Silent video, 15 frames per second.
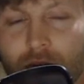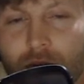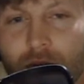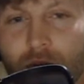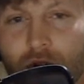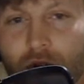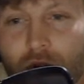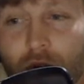
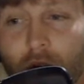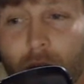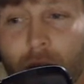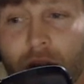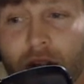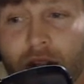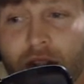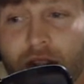shoot, I might
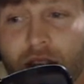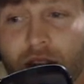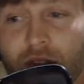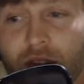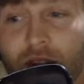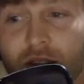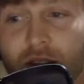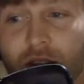just end
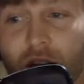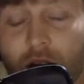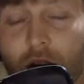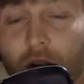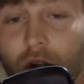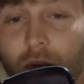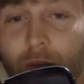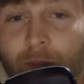this. I don't
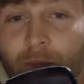know.